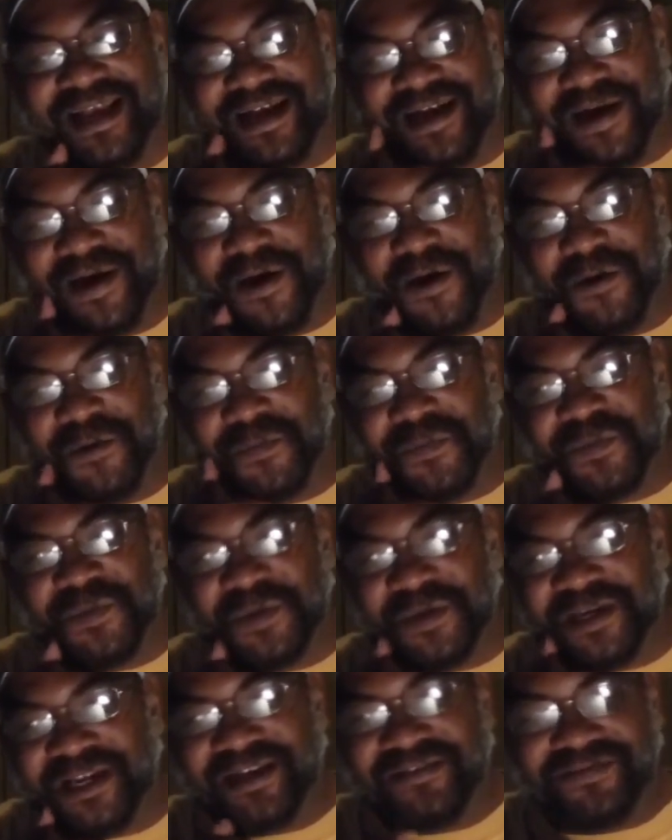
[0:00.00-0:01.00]
Um,
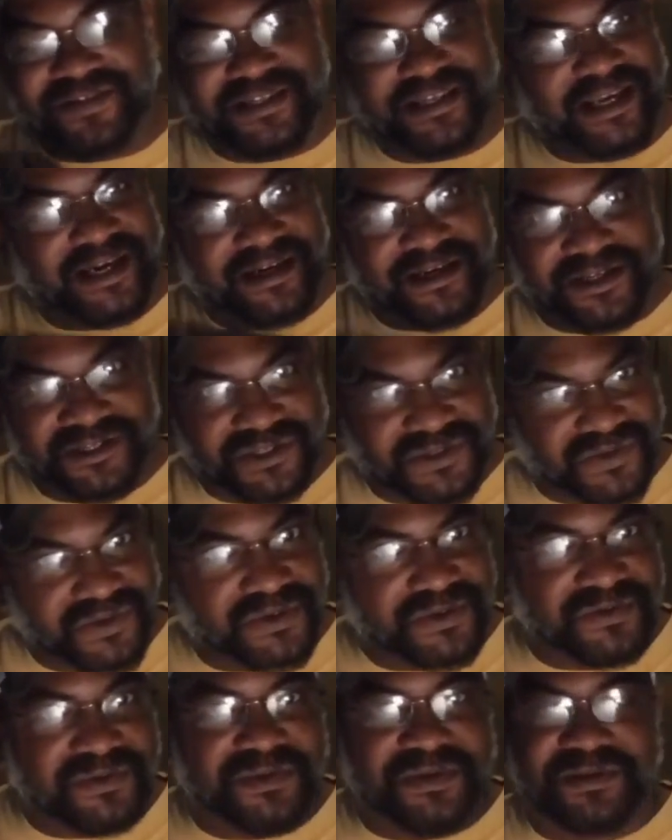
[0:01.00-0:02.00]
life has taken us
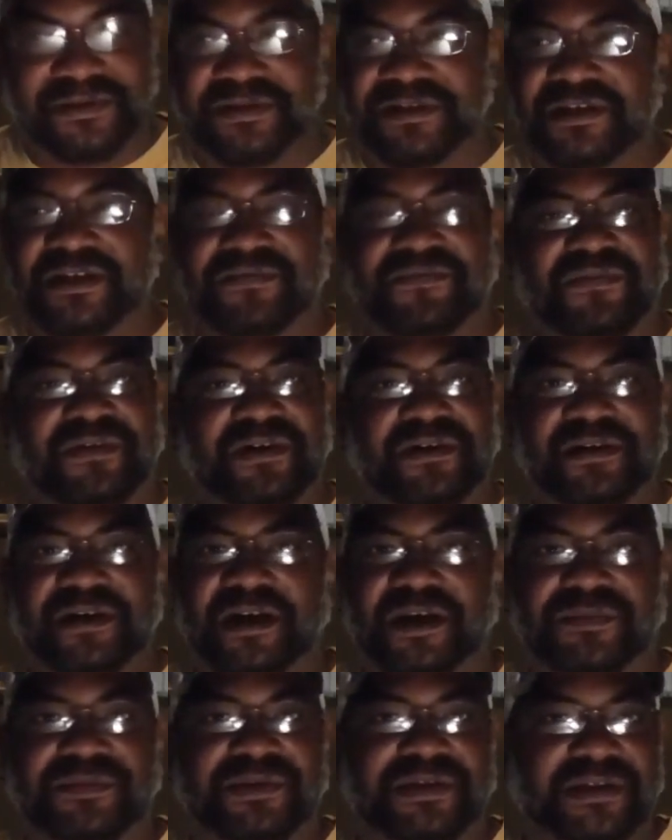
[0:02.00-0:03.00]
to different
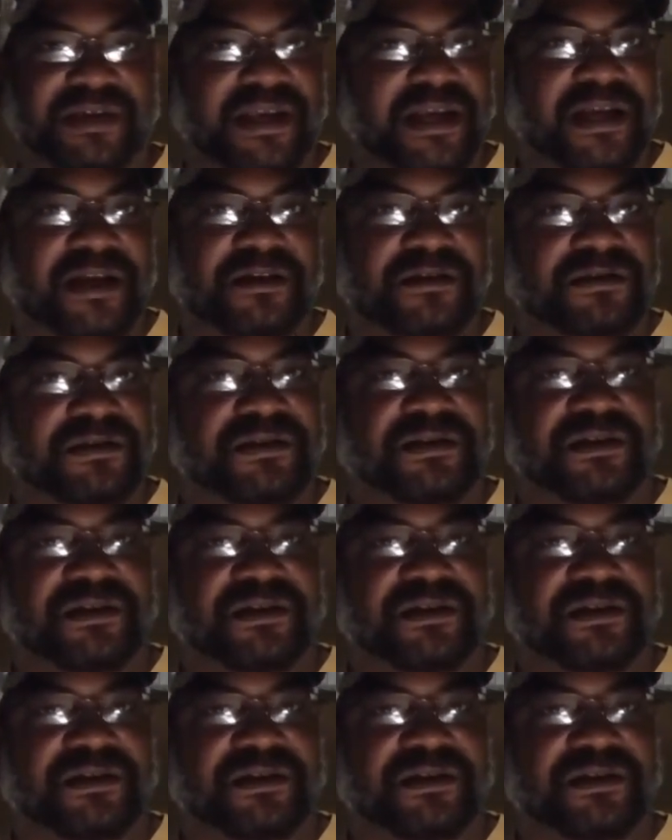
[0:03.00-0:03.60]
ups and downs